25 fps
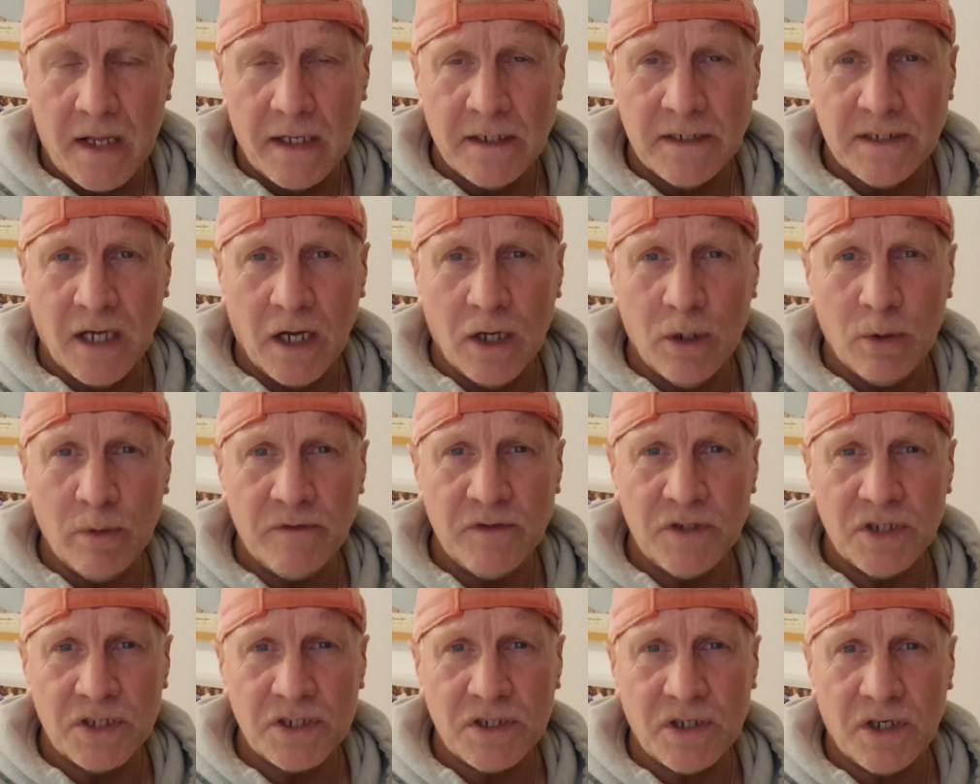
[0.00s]
So
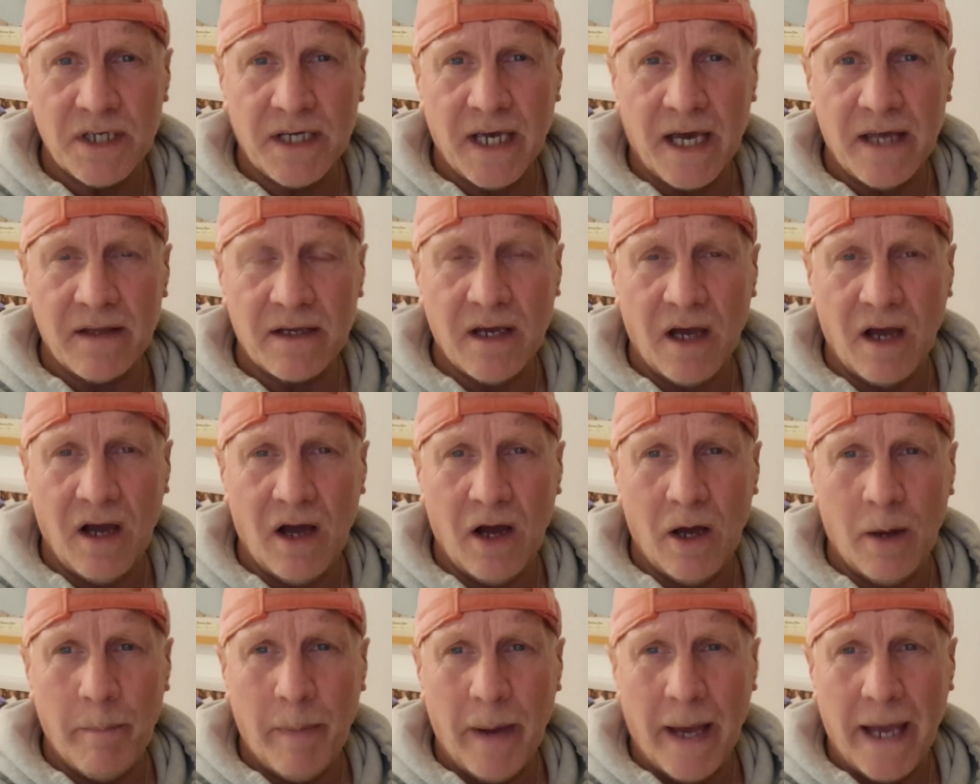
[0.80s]
we've just got to get the
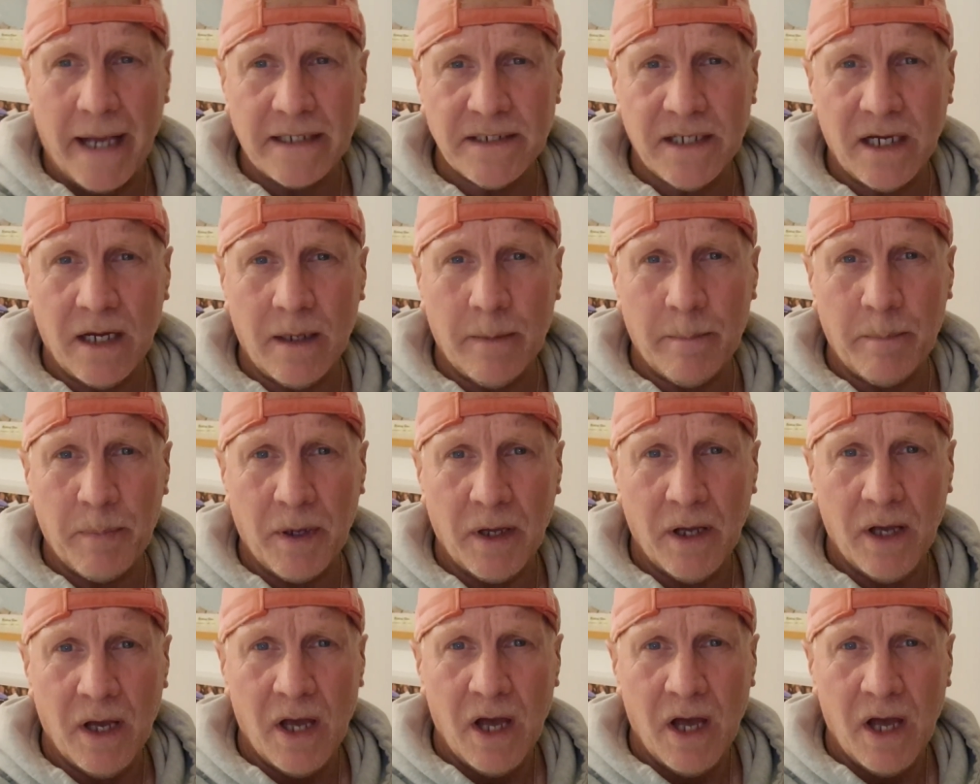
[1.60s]
car packed up.